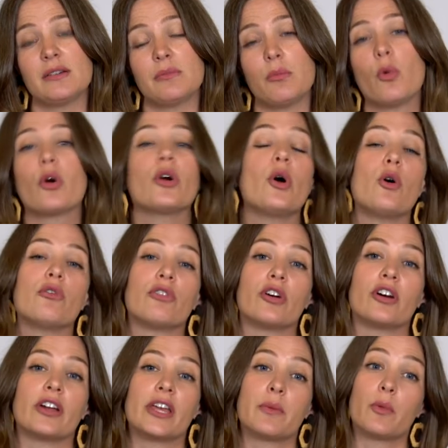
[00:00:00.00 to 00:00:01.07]

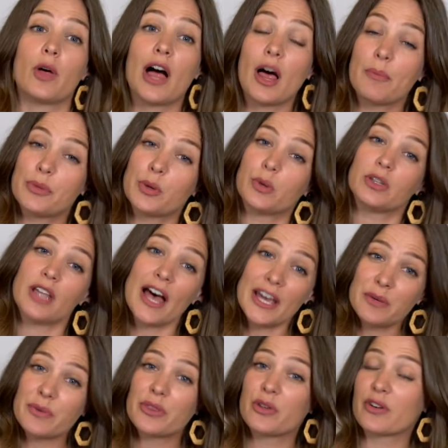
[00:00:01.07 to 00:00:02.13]
Moreover, it will help you
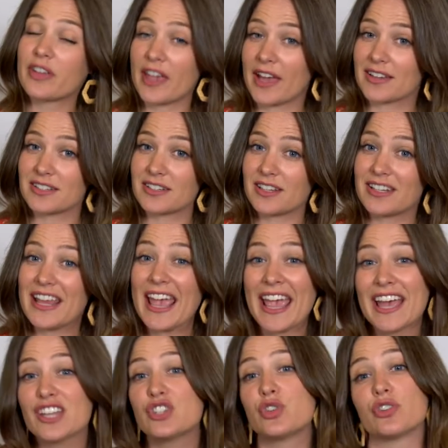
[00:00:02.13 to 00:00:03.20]
align with your candidate
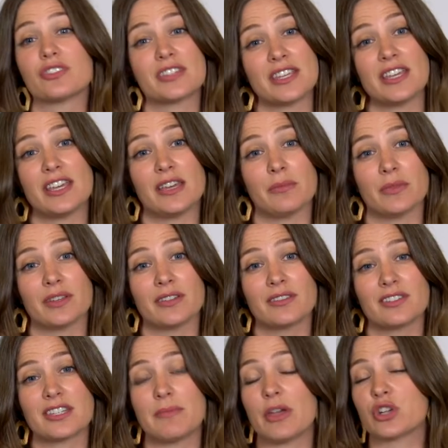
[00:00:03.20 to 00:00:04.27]
and your team
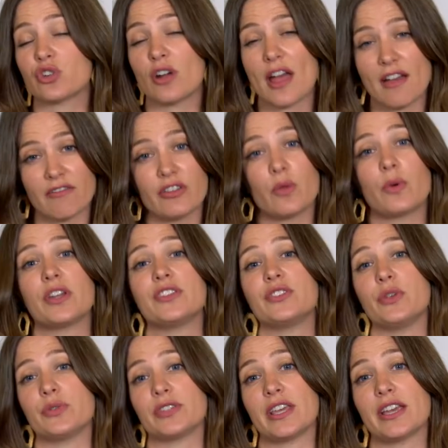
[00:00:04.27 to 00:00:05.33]
to make sure everyone is
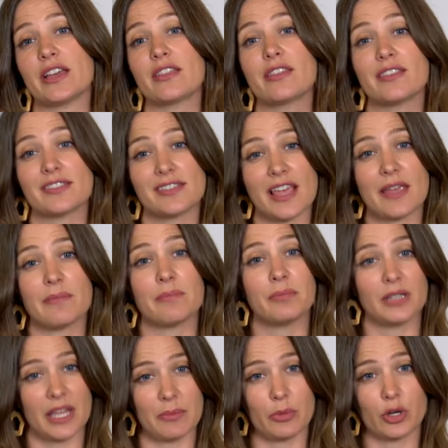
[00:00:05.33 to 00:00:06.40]
using the same
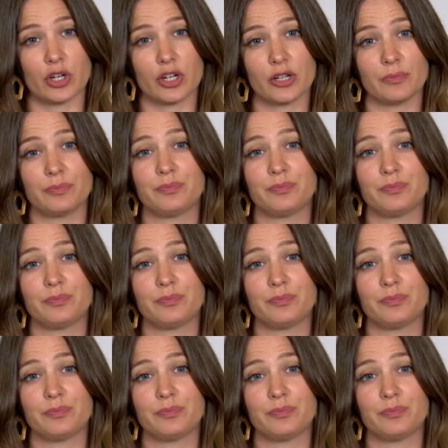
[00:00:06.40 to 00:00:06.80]
playbook.